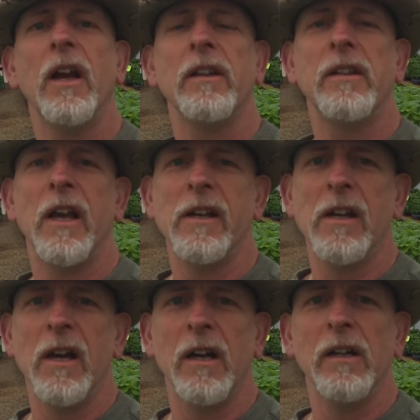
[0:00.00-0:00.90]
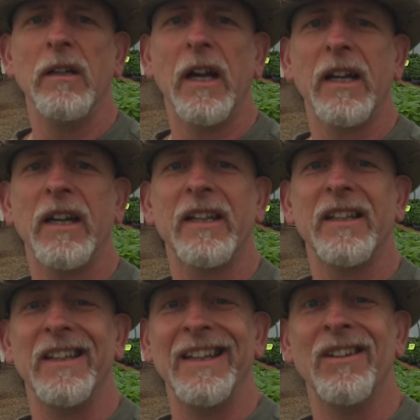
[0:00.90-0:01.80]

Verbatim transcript: And then uh, I gotta get the